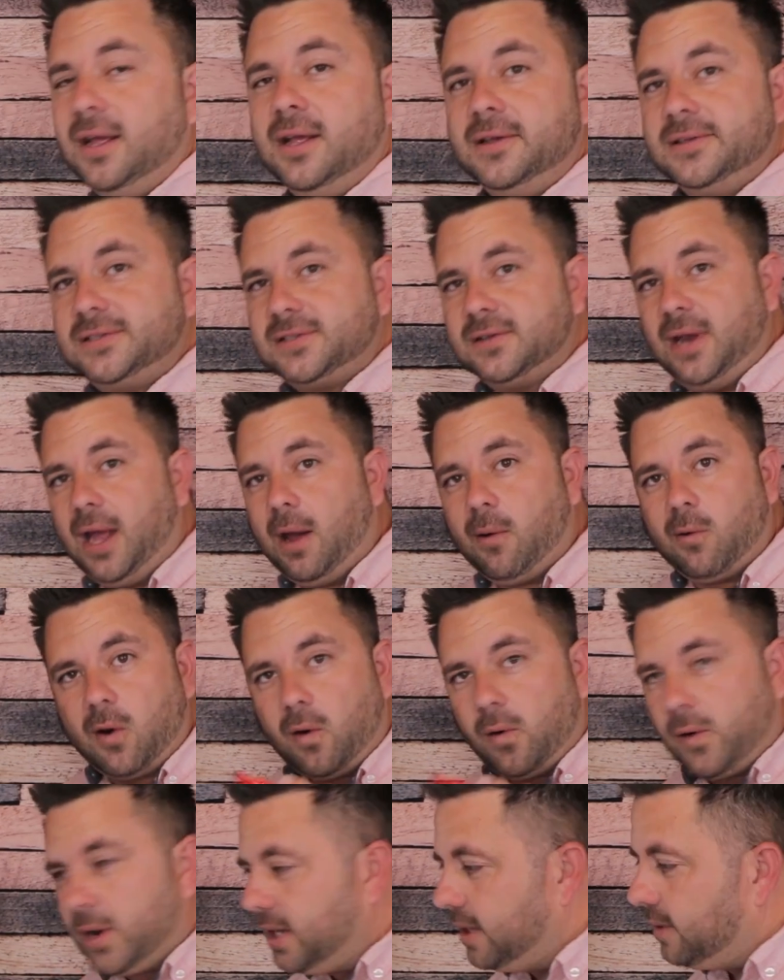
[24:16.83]
So now we're
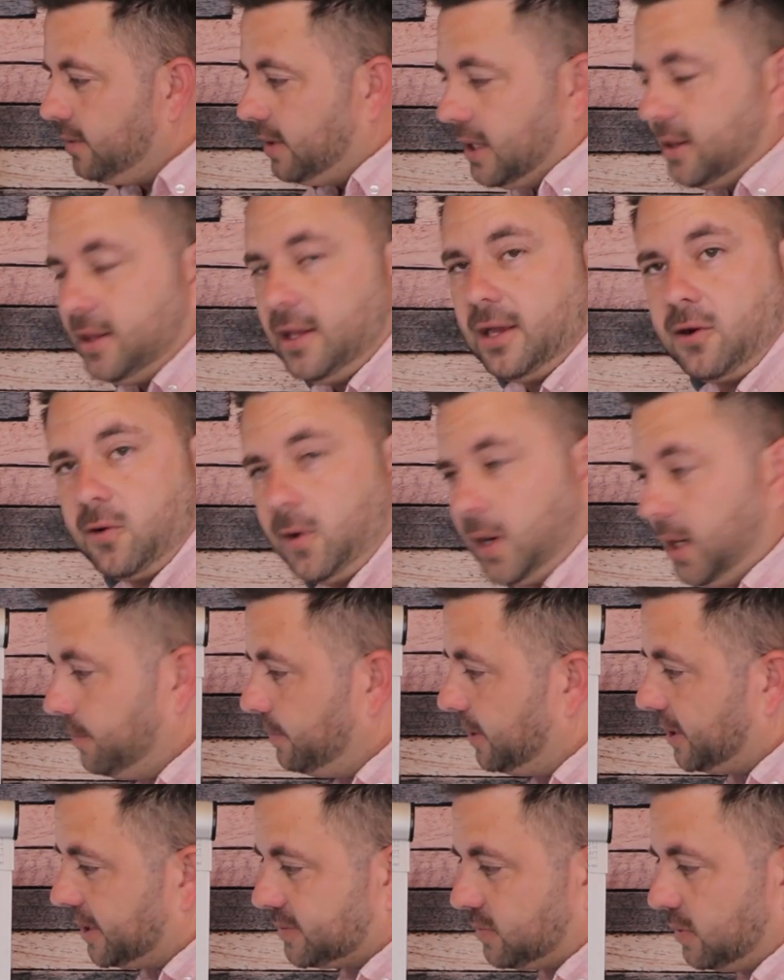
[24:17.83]
already in the green
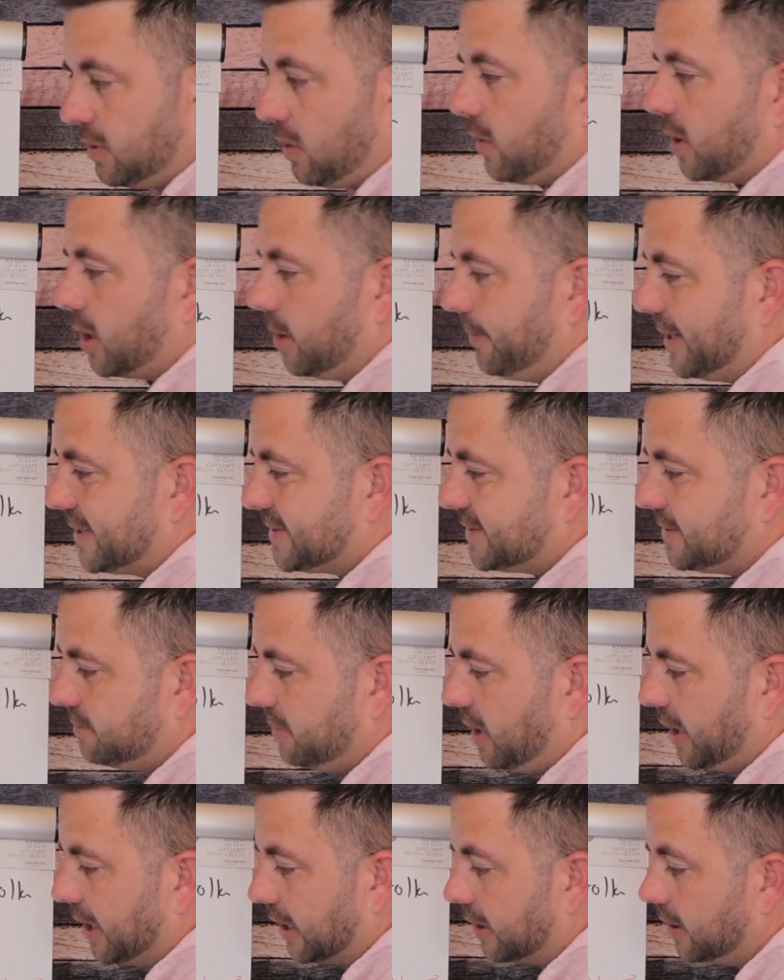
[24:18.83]
because we know we're going to make some
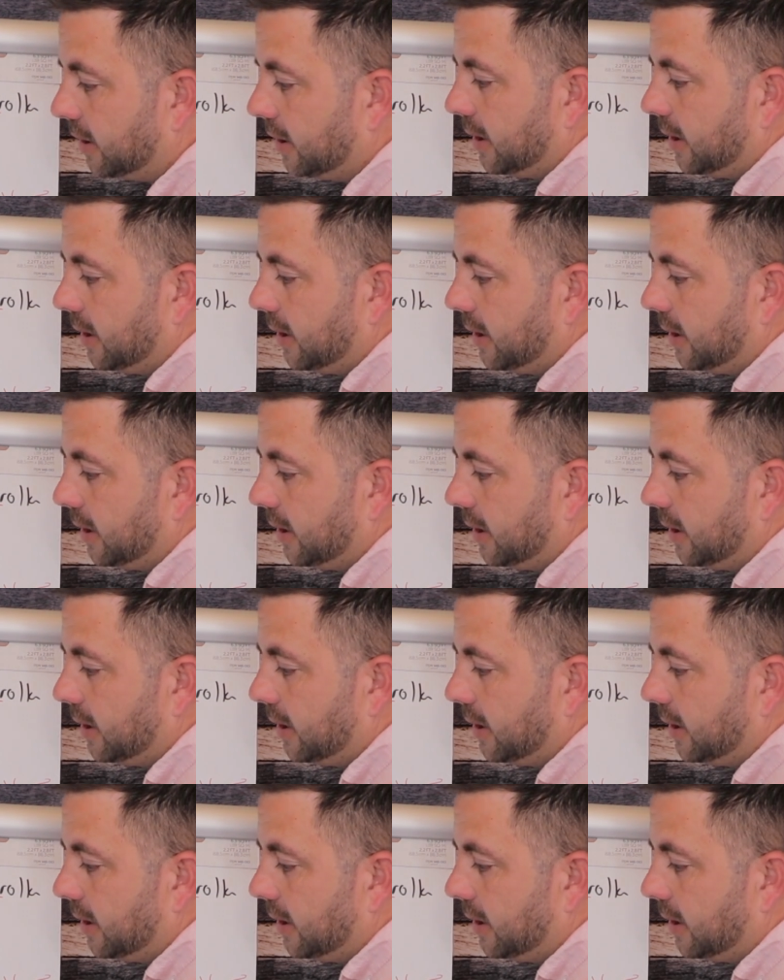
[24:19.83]
money.